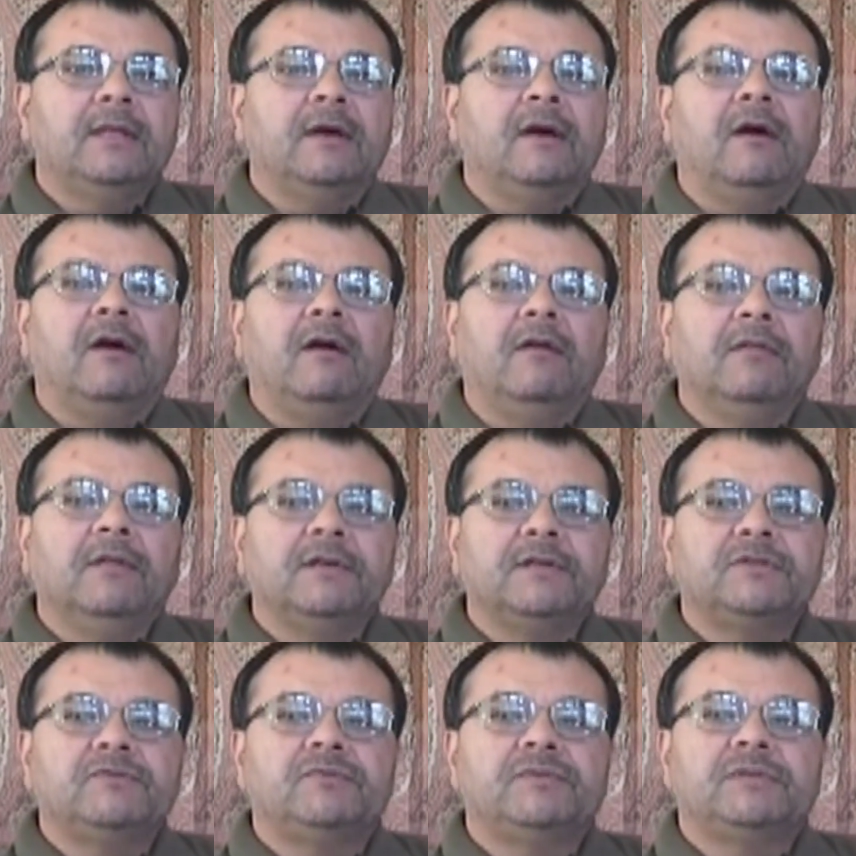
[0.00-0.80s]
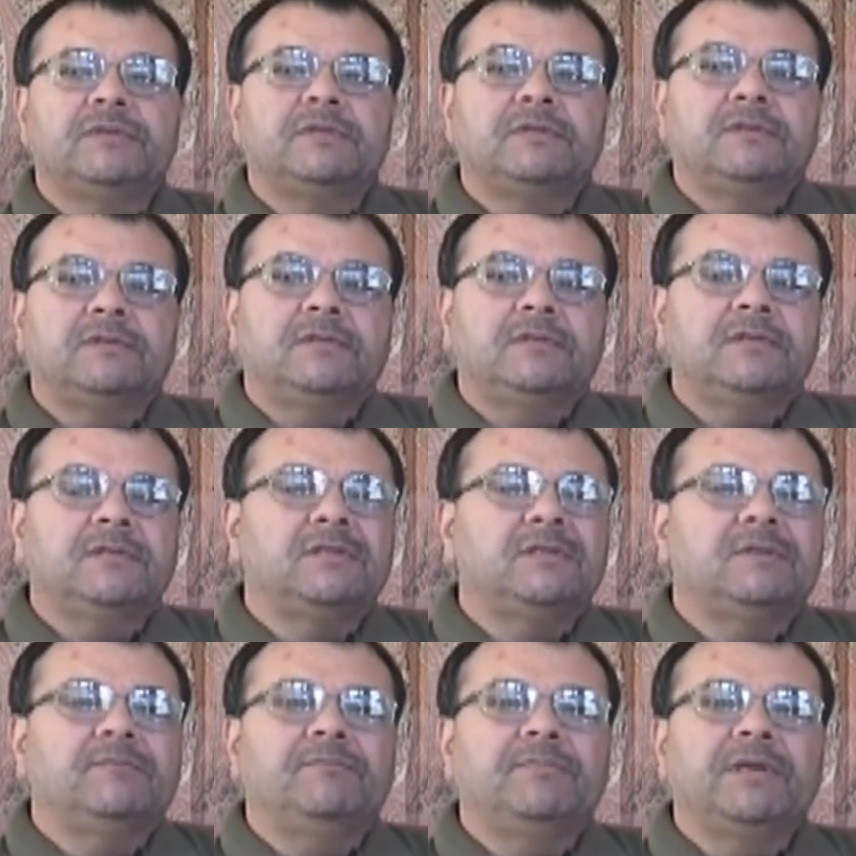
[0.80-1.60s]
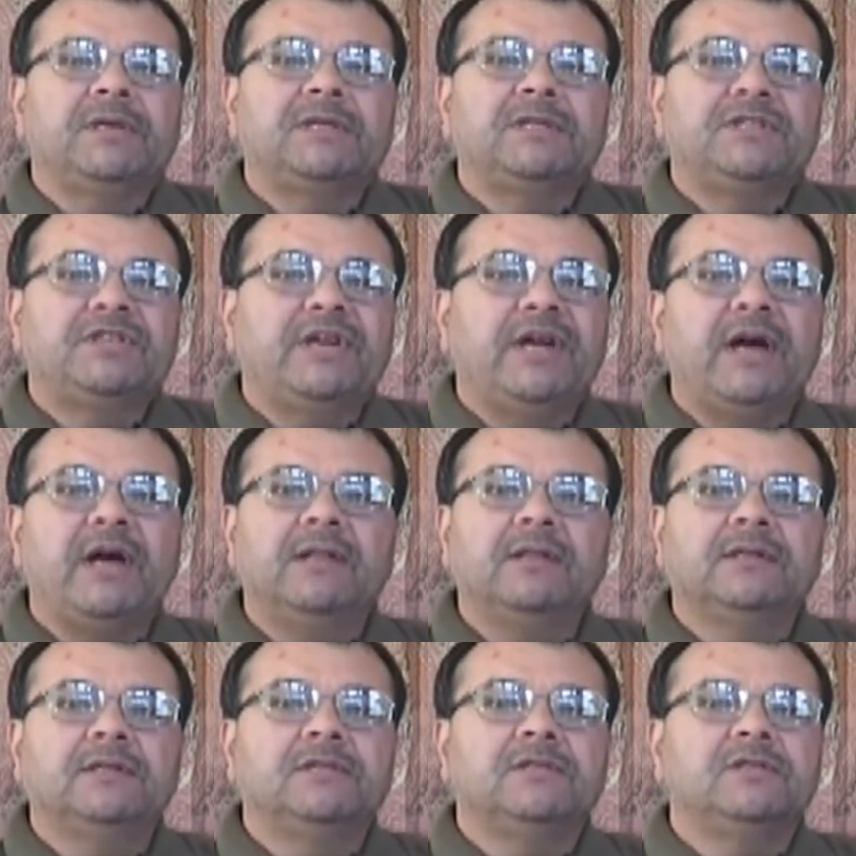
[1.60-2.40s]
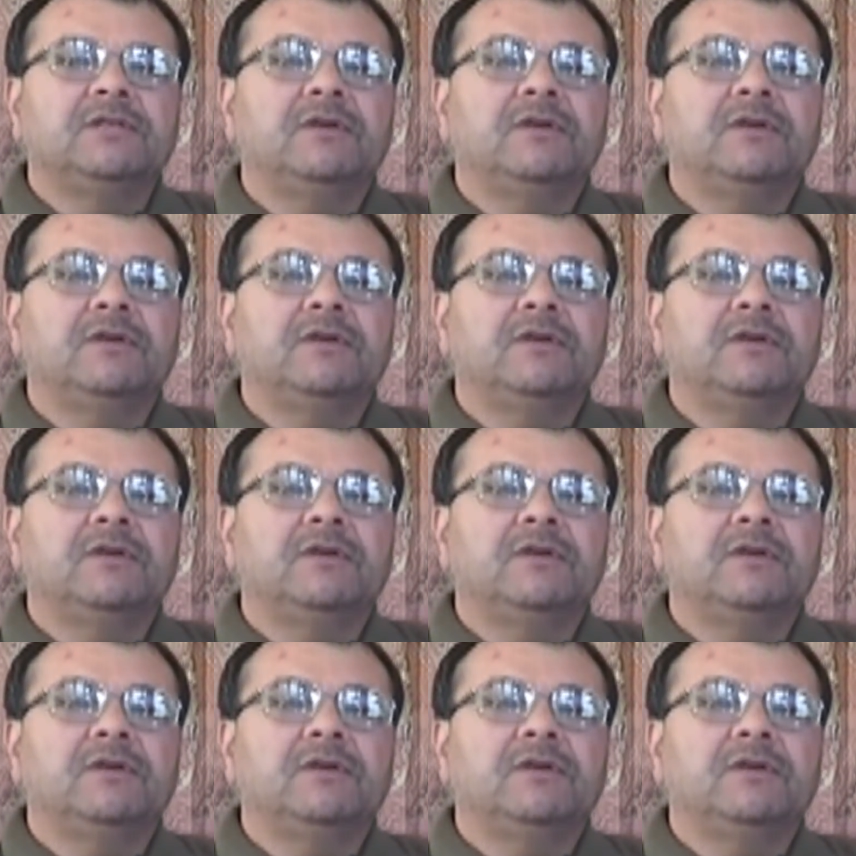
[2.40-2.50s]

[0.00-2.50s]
all this was just a big challenge.